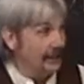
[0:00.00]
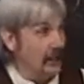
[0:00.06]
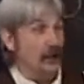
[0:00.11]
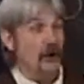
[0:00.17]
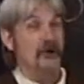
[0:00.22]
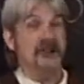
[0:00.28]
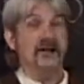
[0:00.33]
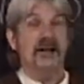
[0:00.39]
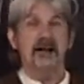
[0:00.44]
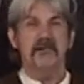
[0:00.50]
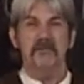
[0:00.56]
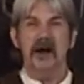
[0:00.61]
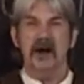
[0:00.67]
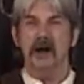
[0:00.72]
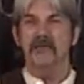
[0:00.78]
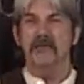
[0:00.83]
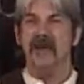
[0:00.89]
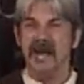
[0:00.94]
you know, God
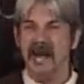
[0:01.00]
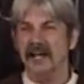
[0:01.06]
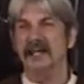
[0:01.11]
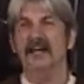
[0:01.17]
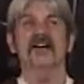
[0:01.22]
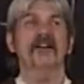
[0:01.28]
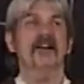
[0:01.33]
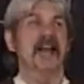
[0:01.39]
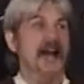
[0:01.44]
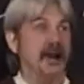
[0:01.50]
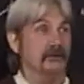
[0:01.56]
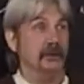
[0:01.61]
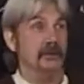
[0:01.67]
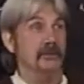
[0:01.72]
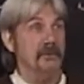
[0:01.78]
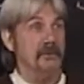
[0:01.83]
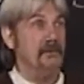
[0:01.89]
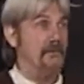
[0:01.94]
brought me out here and I'm
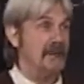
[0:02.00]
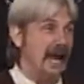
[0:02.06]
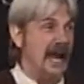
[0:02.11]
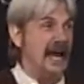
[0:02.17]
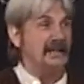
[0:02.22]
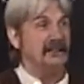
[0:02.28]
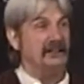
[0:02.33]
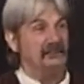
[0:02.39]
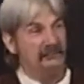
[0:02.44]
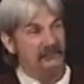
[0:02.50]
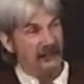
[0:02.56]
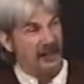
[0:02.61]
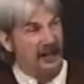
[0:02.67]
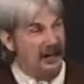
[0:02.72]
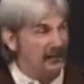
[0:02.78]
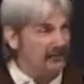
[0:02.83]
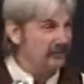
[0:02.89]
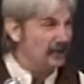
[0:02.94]
coming back in
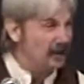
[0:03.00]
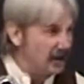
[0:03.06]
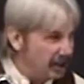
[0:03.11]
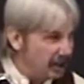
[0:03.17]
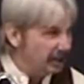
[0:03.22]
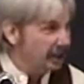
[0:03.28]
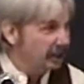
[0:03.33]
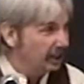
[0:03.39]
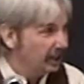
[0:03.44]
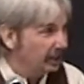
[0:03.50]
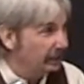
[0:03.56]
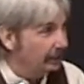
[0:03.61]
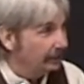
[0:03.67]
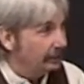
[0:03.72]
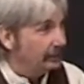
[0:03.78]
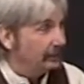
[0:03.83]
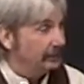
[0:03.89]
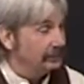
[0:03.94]
slavery.
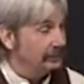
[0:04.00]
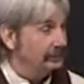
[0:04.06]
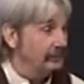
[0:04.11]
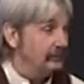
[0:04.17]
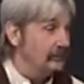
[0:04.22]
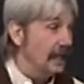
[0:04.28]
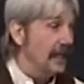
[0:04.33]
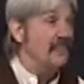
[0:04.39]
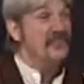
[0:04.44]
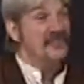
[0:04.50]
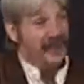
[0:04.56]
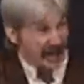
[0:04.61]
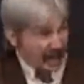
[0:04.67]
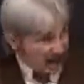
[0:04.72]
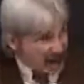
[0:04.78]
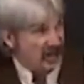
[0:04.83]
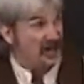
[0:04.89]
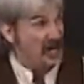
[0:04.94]
And
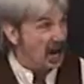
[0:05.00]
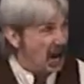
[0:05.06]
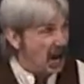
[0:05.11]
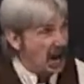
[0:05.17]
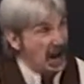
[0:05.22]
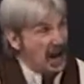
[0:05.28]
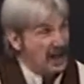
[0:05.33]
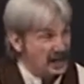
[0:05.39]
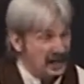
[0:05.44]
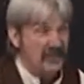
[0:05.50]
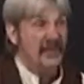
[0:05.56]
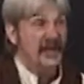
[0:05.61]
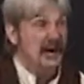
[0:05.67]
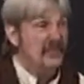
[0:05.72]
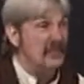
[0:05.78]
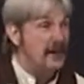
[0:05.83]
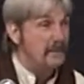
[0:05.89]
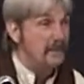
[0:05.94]
they're not, and
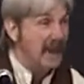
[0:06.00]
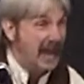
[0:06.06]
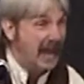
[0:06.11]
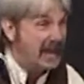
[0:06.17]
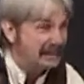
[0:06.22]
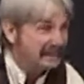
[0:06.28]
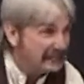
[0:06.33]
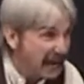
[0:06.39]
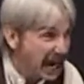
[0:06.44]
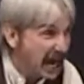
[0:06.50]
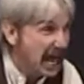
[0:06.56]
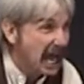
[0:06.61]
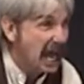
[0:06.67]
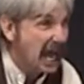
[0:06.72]
they're the bad guys.